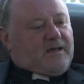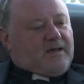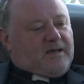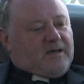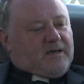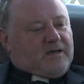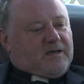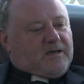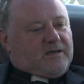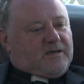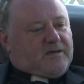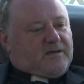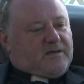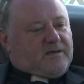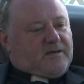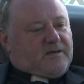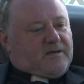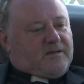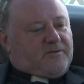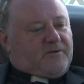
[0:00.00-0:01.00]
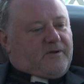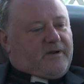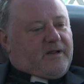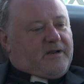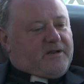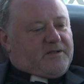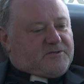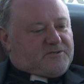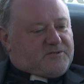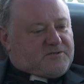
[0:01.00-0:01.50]

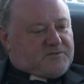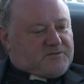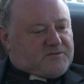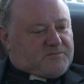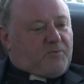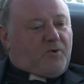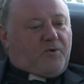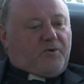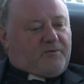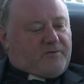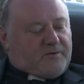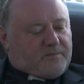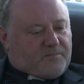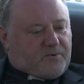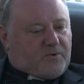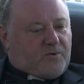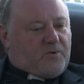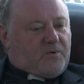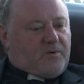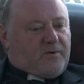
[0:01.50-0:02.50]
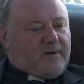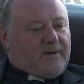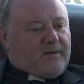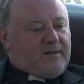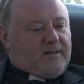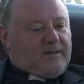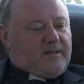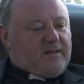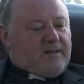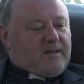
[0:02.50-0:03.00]
not only smaller and
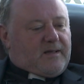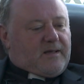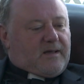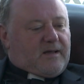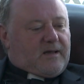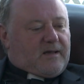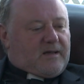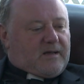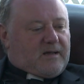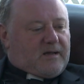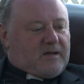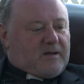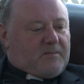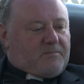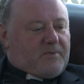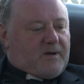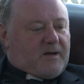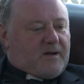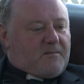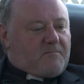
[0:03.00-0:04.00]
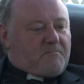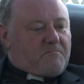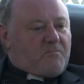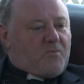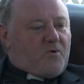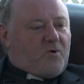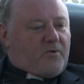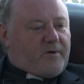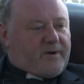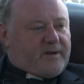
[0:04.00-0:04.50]
poorer, but
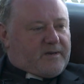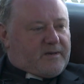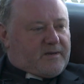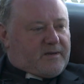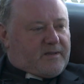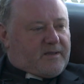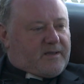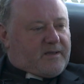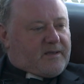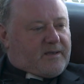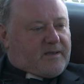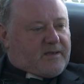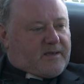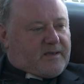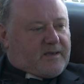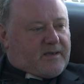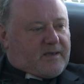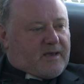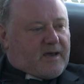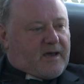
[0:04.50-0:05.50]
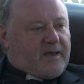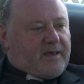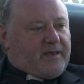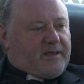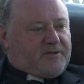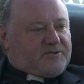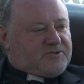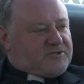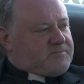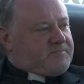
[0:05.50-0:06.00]
more
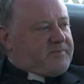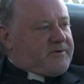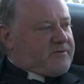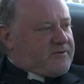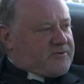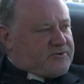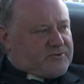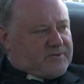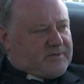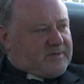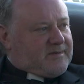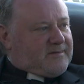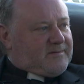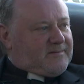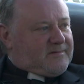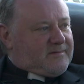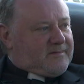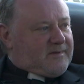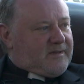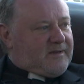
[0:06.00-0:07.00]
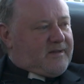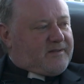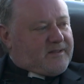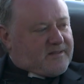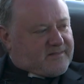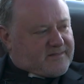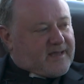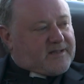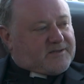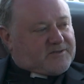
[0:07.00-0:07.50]
engaged spiritually. And
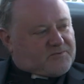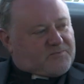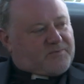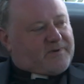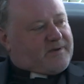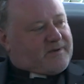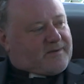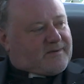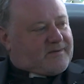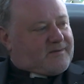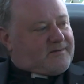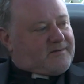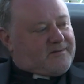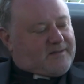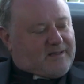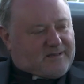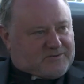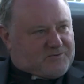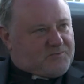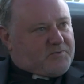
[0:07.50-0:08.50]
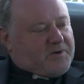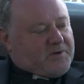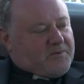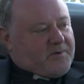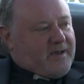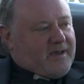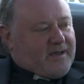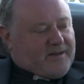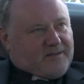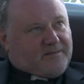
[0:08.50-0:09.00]
I think that's where
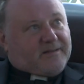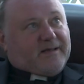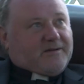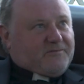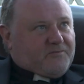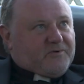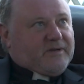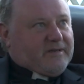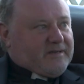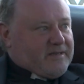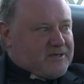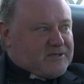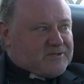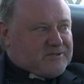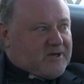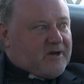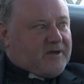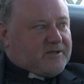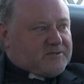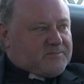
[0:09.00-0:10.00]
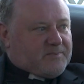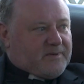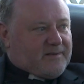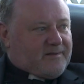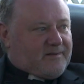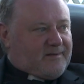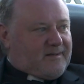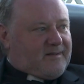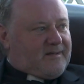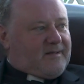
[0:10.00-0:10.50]
we're heading. That really excites
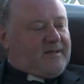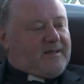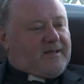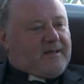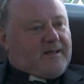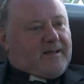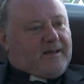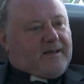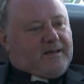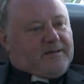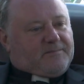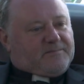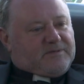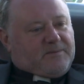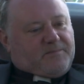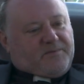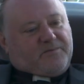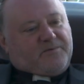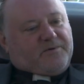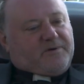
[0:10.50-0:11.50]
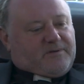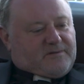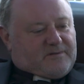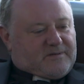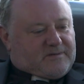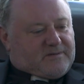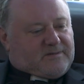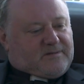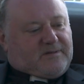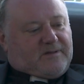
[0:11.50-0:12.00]
me. Some of the
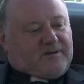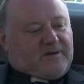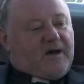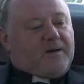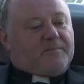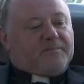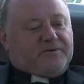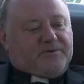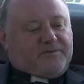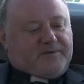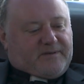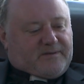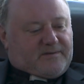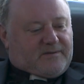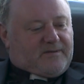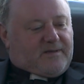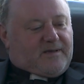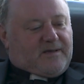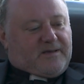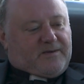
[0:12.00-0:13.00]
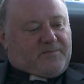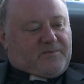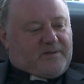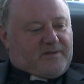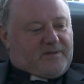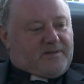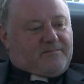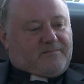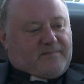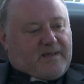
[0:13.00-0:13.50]
work that I'm doing
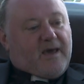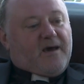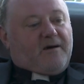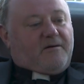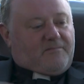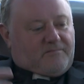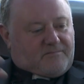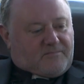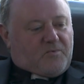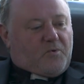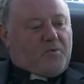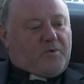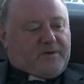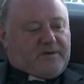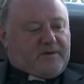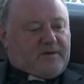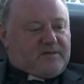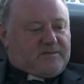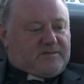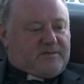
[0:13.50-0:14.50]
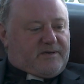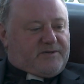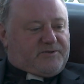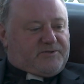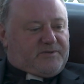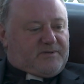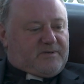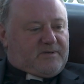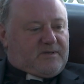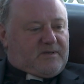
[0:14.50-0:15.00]
within our
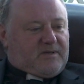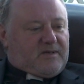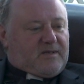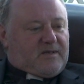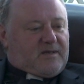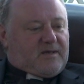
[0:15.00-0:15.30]
organisation.